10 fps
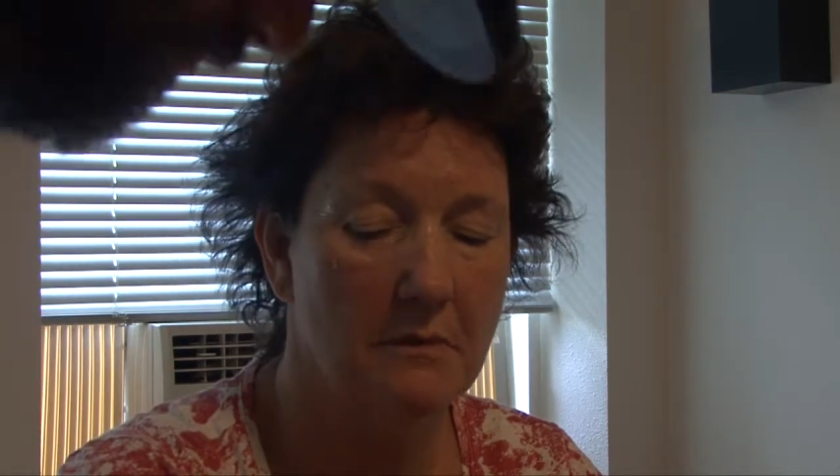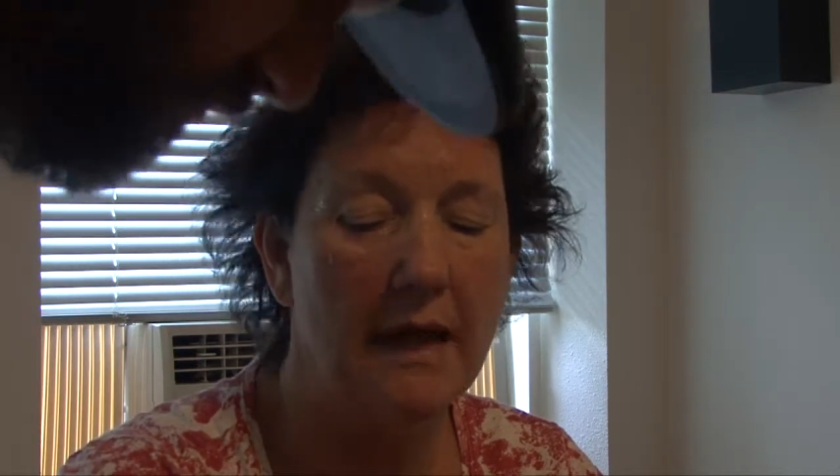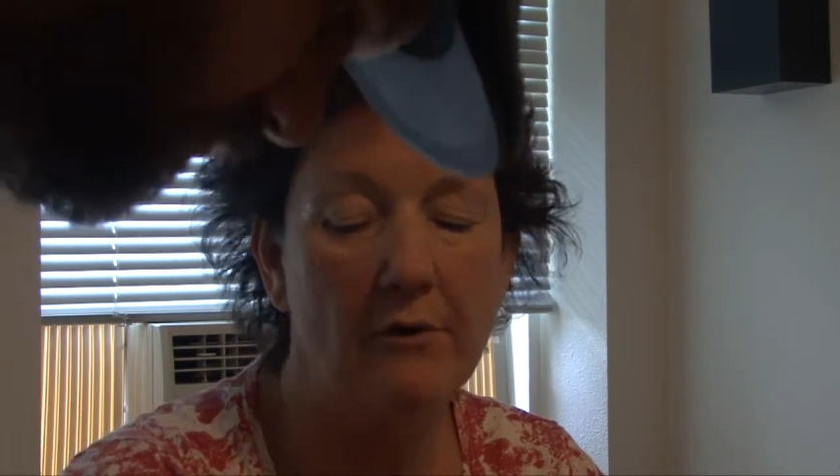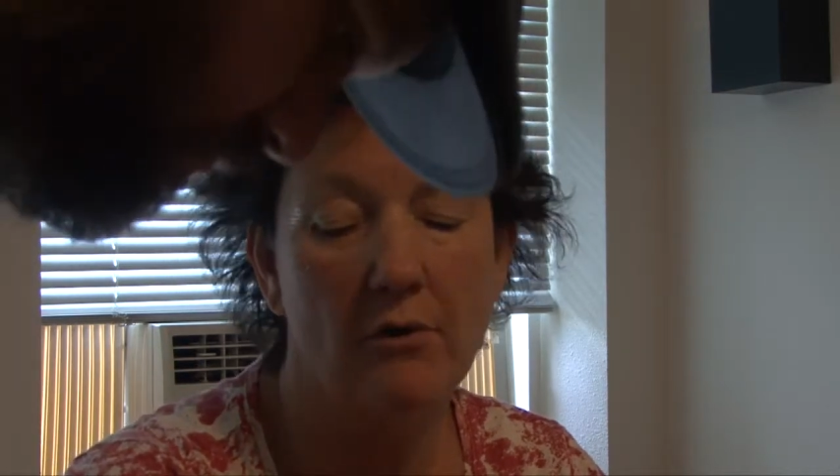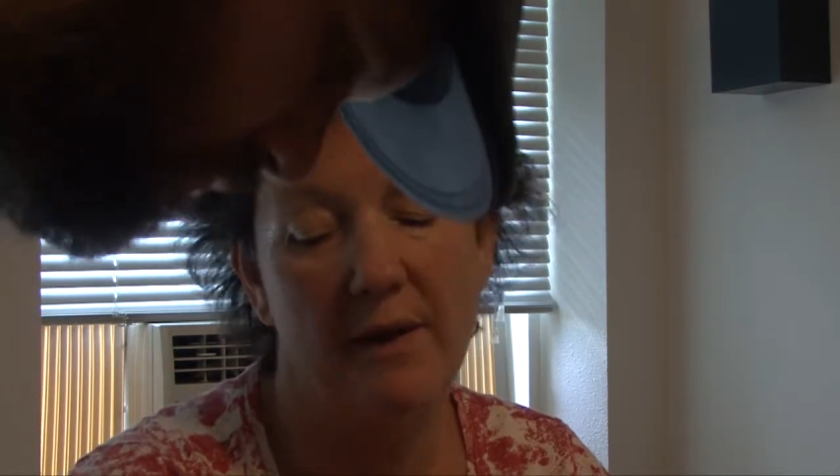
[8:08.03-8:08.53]

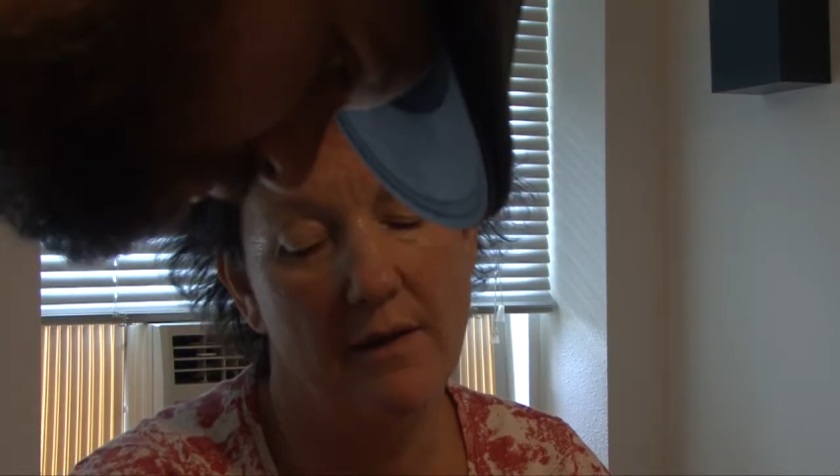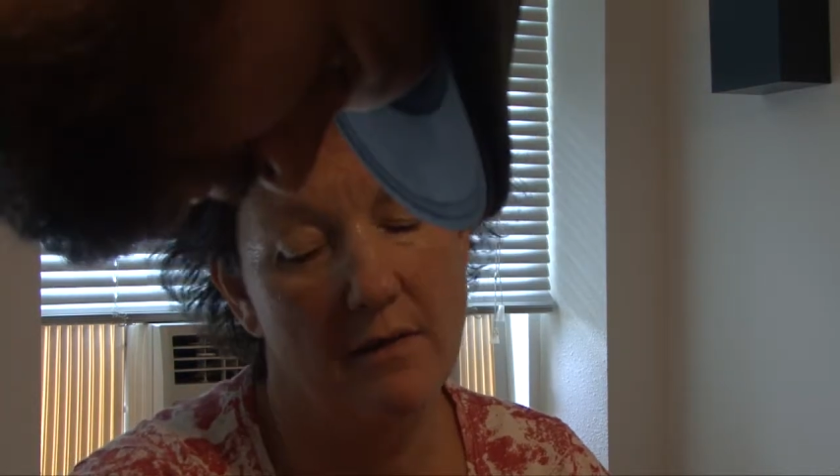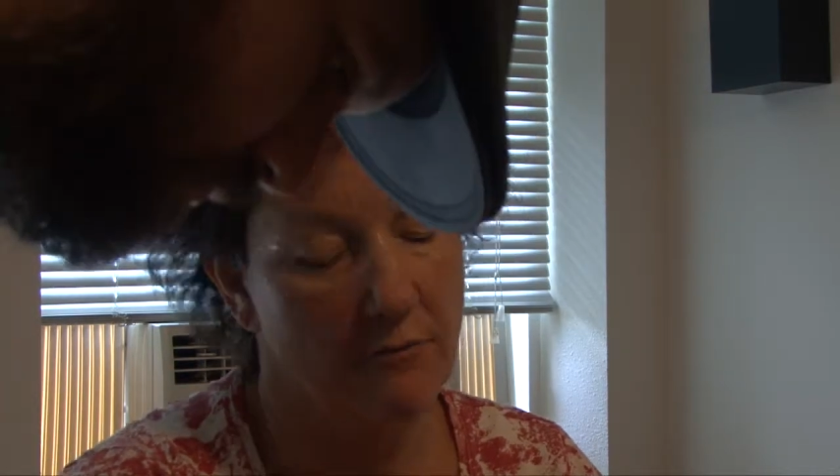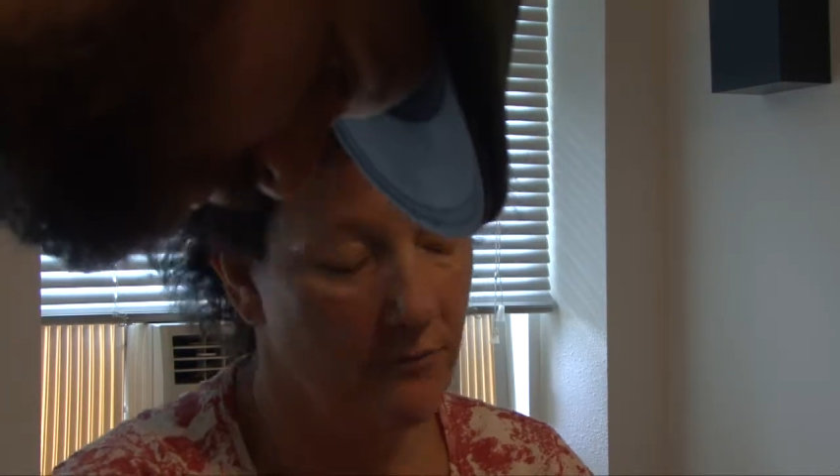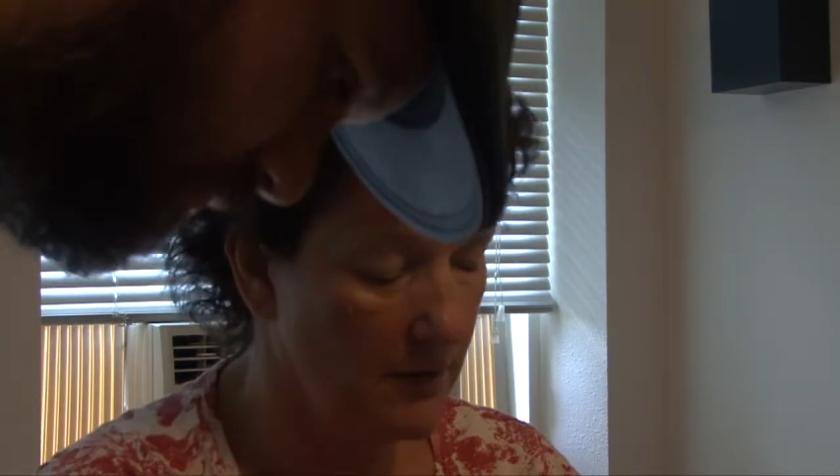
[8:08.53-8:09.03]
I don't know about
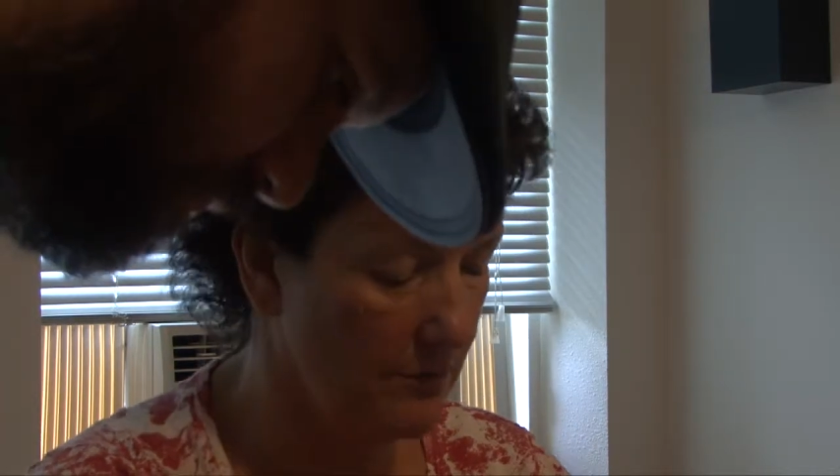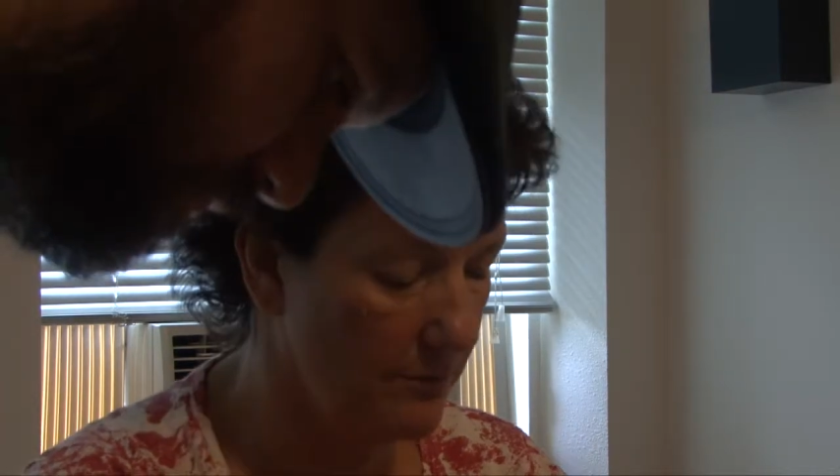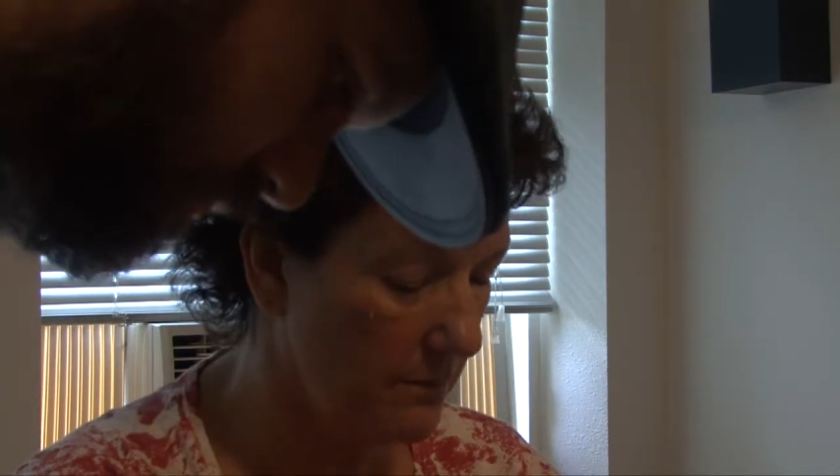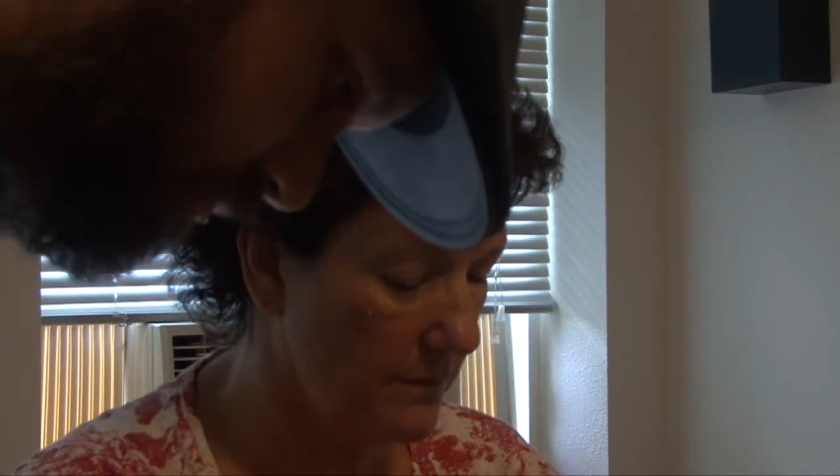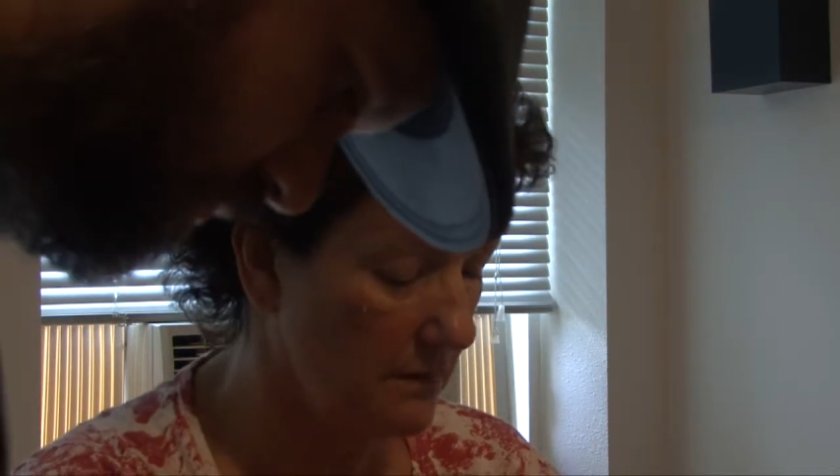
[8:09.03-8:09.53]
on film,
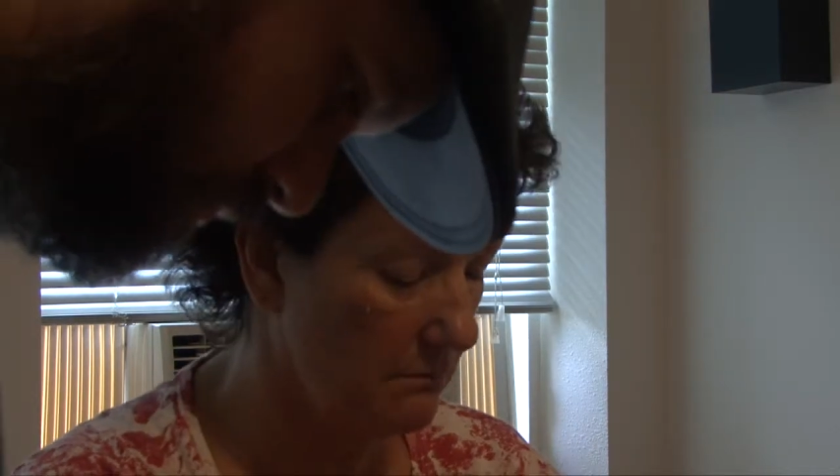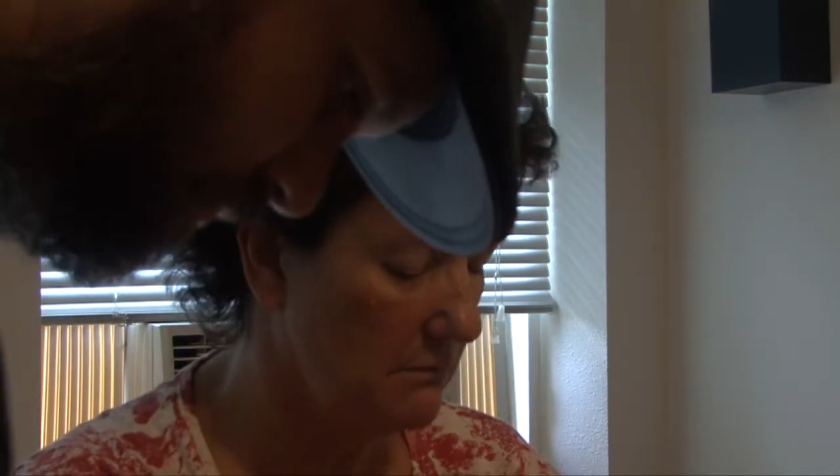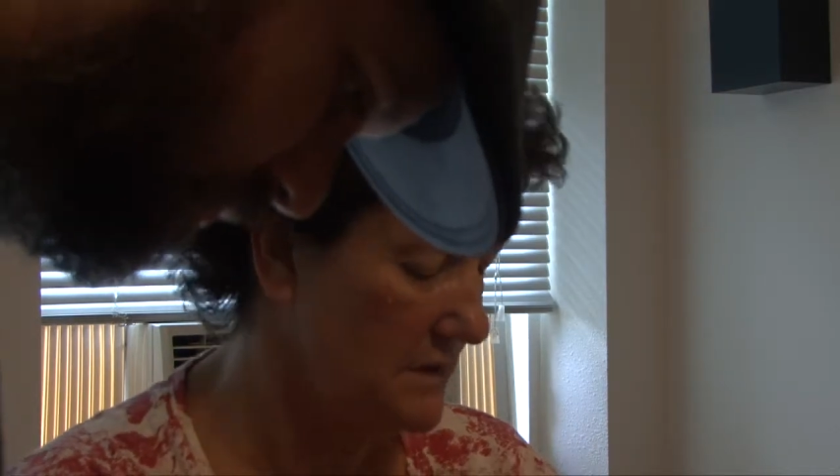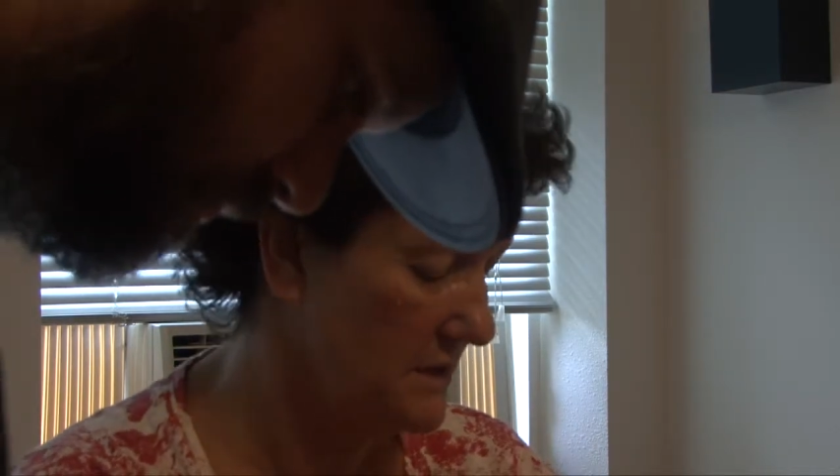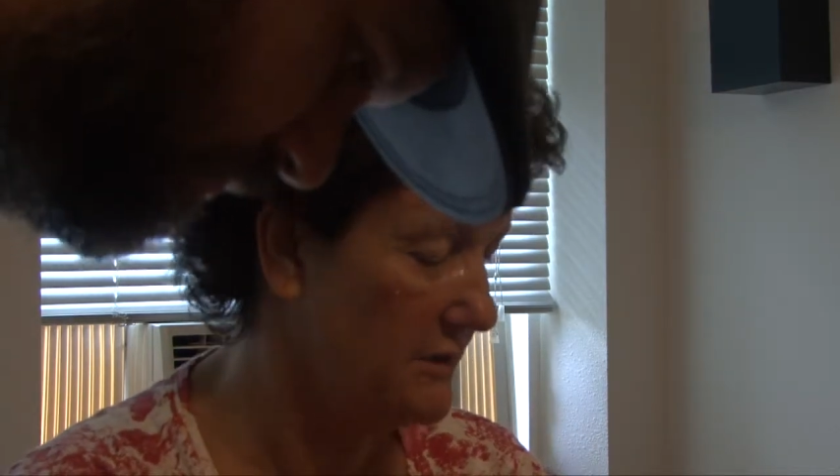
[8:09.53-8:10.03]
but it
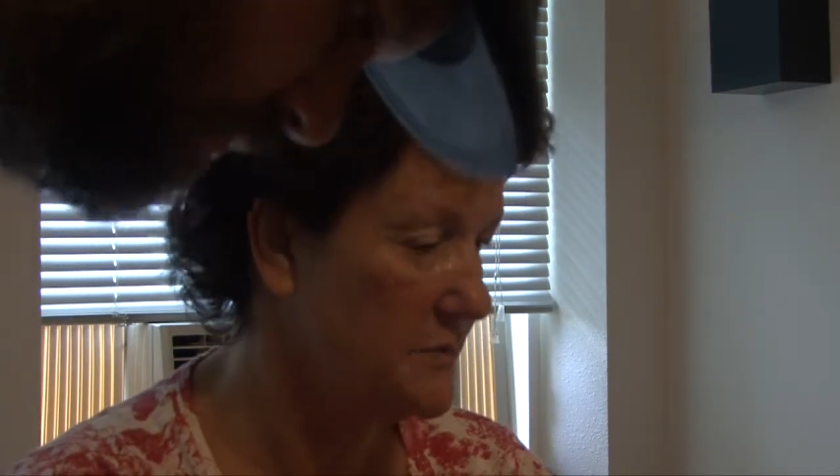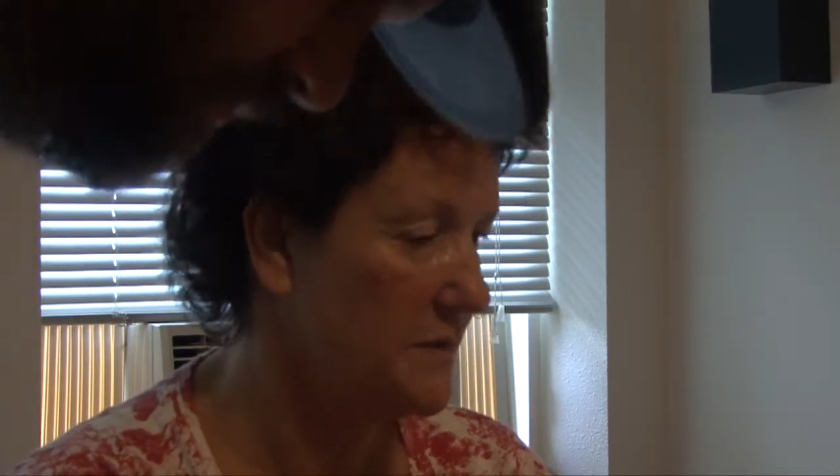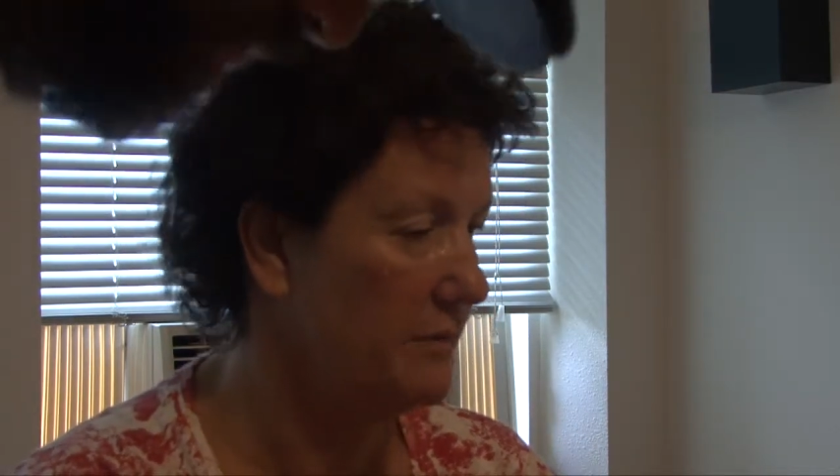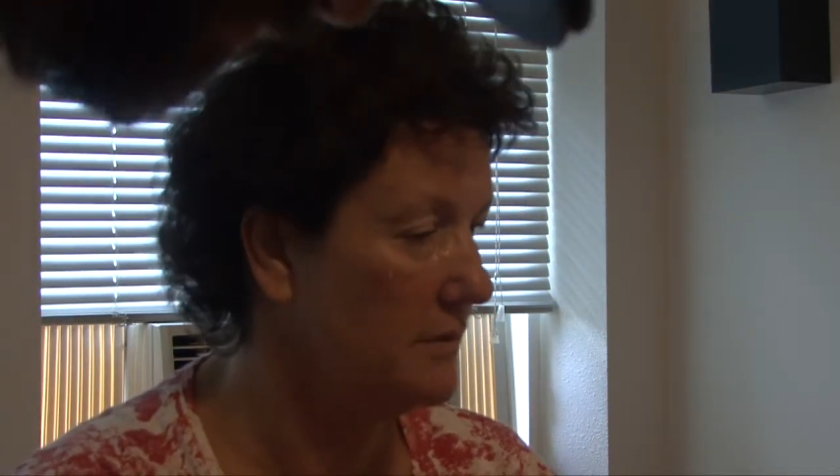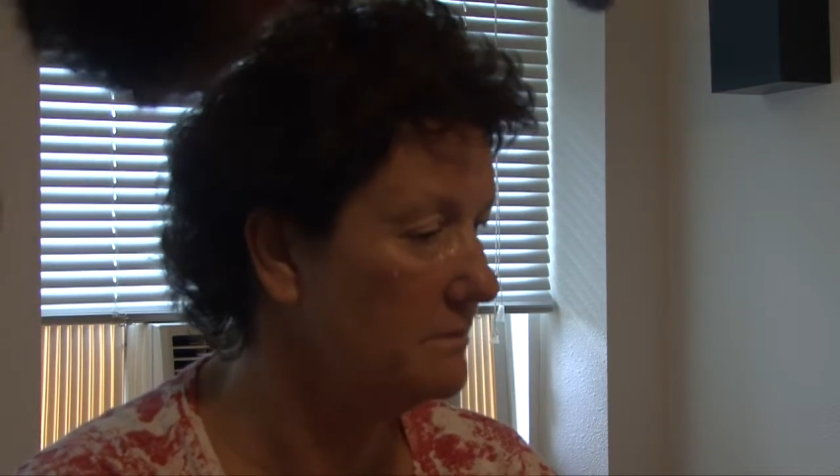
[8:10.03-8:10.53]
scares people.